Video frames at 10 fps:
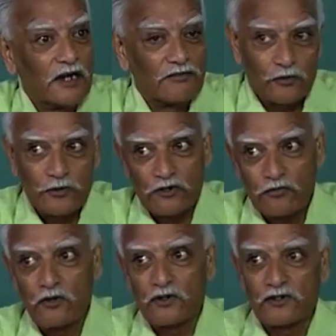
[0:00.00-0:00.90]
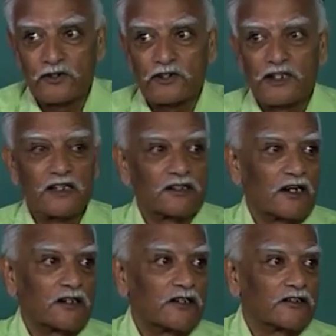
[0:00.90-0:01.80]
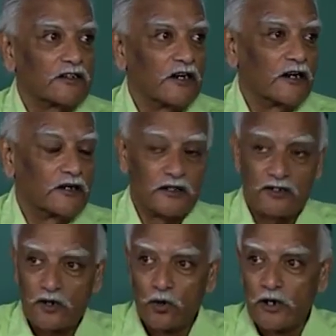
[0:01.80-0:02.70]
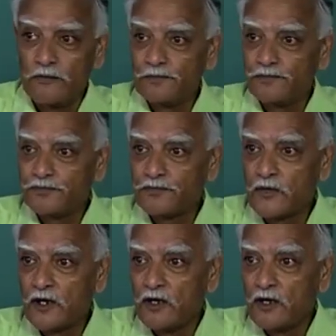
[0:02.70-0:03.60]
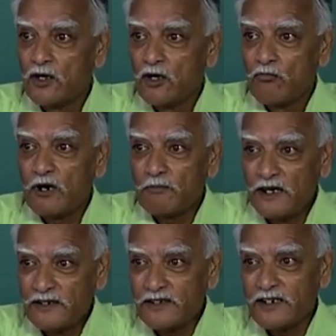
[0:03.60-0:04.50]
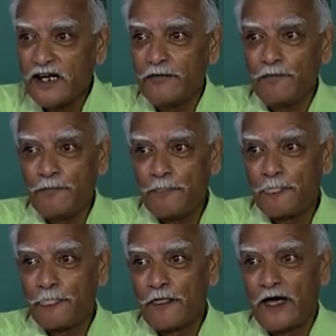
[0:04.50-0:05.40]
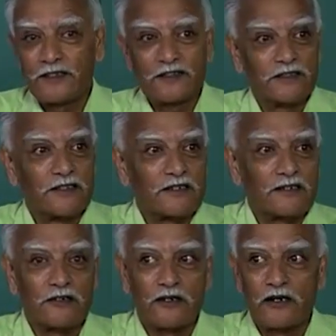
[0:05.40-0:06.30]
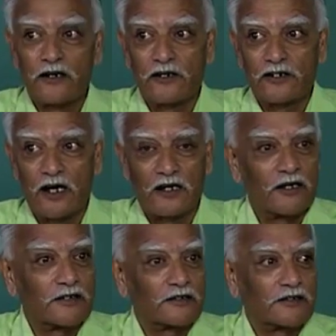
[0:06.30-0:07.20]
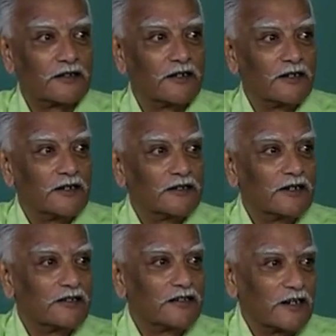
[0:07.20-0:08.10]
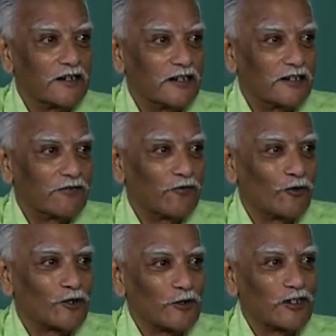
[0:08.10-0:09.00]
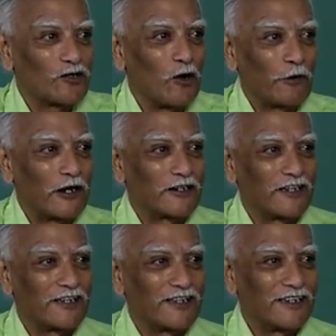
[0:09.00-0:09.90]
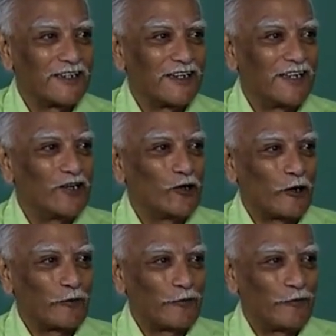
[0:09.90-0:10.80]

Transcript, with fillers: after which of course things start deteriorating slowly. But by this time, as this deterioration occurs, there is yet another force which is operating in Europe,